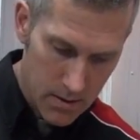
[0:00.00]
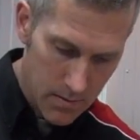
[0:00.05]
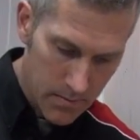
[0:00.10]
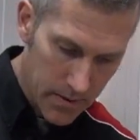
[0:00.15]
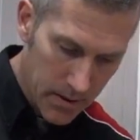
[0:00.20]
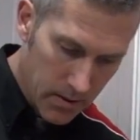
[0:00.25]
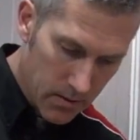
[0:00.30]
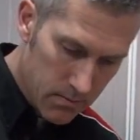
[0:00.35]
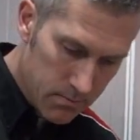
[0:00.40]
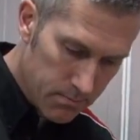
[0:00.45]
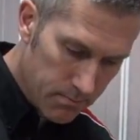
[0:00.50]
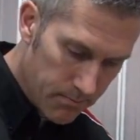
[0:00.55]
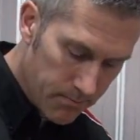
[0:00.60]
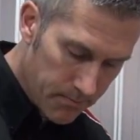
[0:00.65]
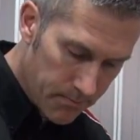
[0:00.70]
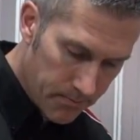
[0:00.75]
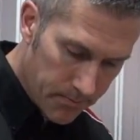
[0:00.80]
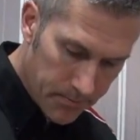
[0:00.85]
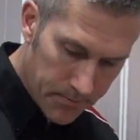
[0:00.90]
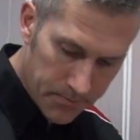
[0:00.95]
There you go.
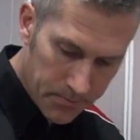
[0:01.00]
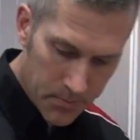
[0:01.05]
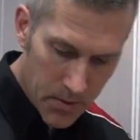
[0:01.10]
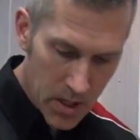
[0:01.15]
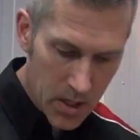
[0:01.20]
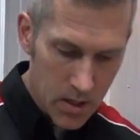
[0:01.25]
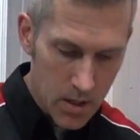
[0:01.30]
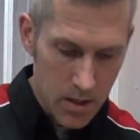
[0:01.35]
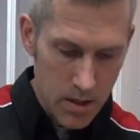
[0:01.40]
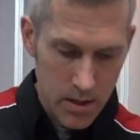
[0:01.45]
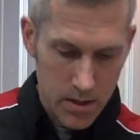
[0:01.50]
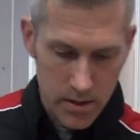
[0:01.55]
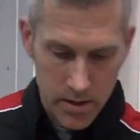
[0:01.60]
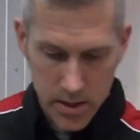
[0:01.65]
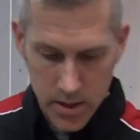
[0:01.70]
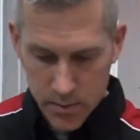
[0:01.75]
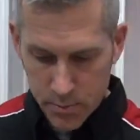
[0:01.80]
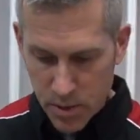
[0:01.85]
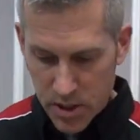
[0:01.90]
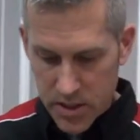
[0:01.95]

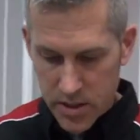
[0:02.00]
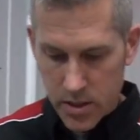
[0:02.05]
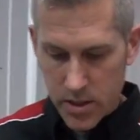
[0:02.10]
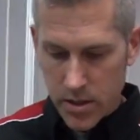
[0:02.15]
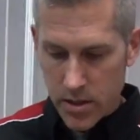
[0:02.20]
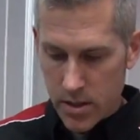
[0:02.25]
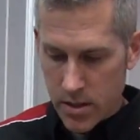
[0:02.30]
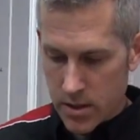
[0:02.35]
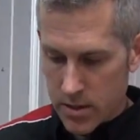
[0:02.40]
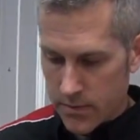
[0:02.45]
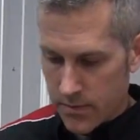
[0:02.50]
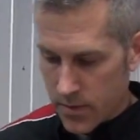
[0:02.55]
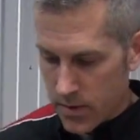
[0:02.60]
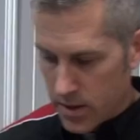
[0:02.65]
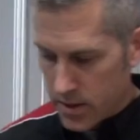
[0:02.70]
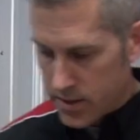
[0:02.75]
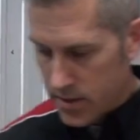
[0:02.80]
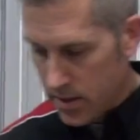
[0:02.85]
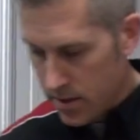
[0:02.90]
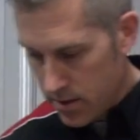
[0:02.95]
This piston is for
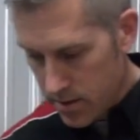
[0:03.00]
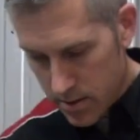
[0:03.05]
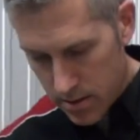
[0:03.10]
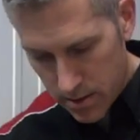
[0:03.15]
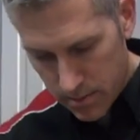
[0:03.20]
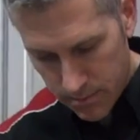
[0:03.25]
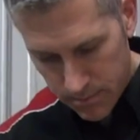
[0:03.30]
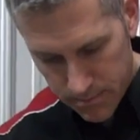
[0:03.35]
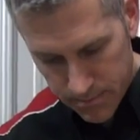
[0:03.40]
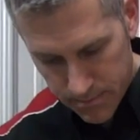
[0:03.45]
this cylinder.